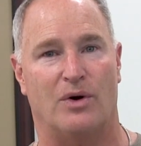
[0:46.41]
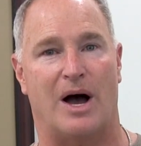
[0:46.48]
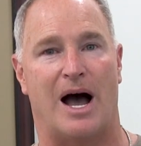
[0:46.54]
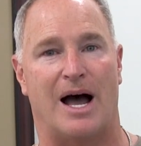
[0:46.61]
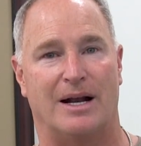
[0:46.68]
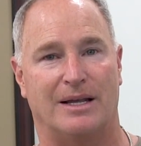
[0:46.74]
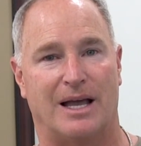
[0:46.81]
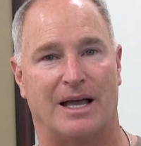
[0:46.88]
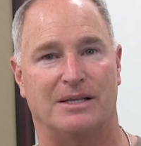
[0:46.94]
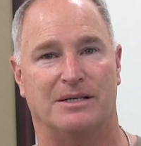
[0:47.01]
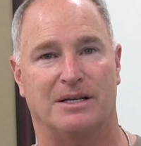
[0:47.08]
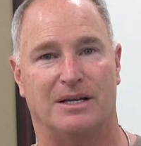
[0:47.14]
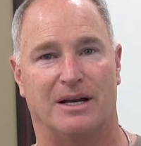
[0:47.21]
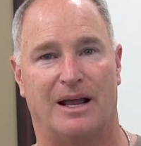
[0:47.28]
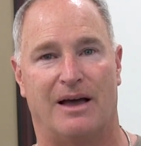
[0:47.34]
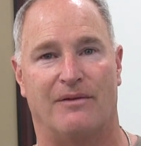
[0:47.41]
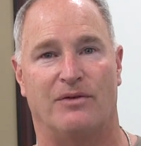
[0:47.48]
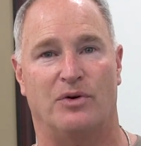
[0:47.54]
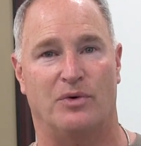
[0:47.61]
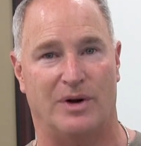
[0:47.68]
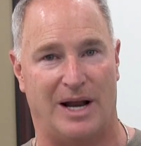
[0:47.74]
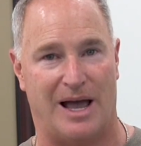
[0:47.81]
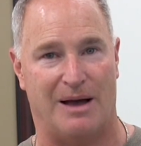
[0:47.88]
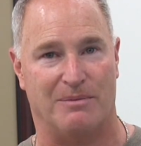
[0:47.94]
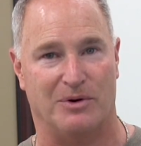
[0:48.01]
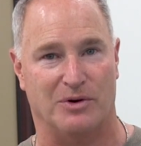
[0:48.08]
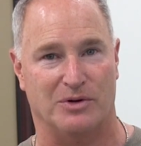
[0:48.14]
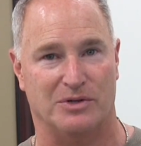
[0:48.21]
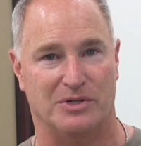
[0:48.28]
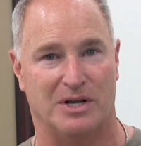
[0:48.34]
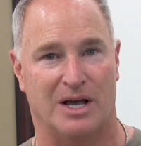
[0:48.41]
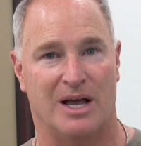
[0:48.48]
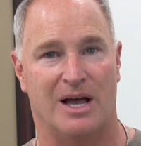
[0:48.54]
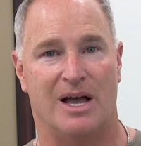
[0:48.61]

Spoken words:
on Kensington Avenue in Amherst,